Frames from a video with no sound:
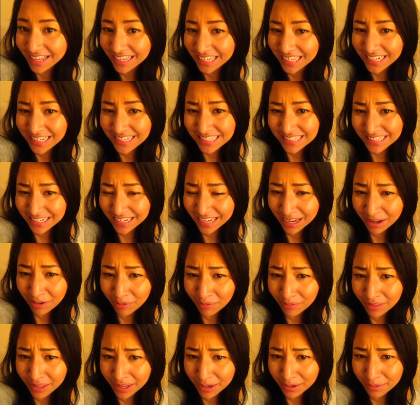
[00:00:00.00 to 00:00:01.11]
It is now
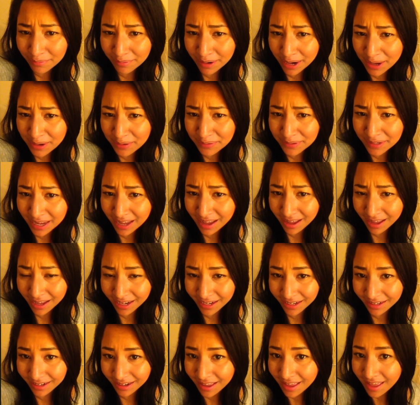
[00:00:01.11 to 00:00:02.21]
like around
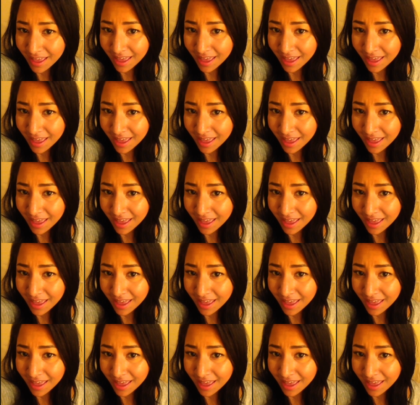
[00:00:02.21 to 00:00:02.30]
9,